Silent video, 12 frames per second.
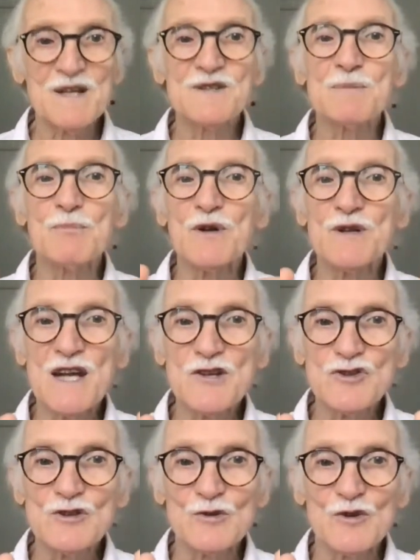it's a
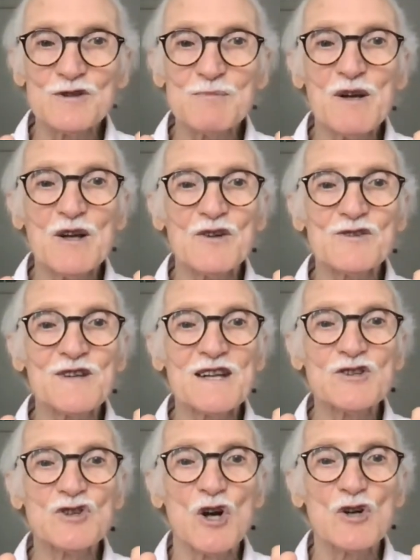potential loss because they
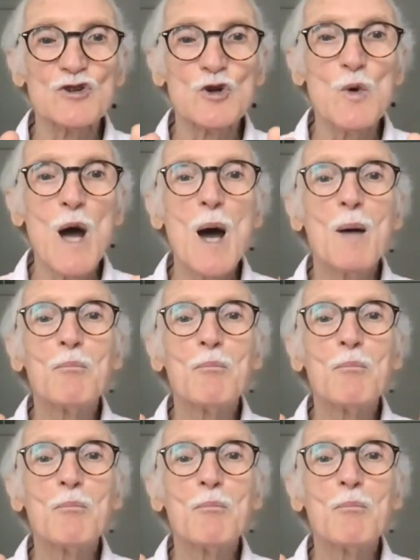charge you